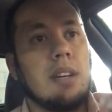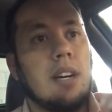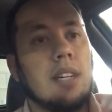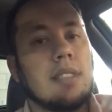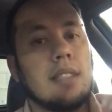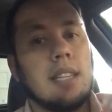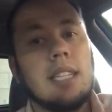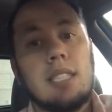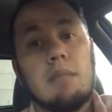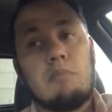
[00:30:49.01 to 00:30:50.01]

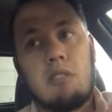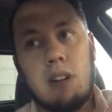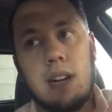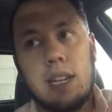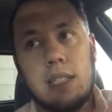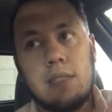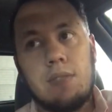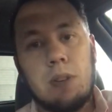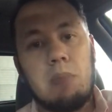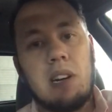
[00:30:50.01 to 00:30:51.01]
consolation prize
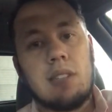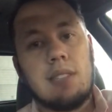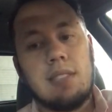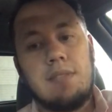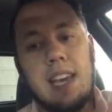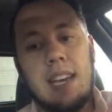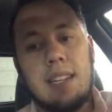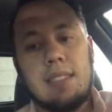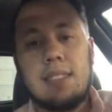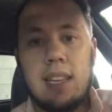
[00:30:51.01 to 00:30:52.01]
for Padres
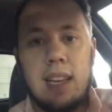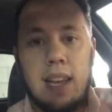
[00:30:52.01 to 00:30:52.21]
fans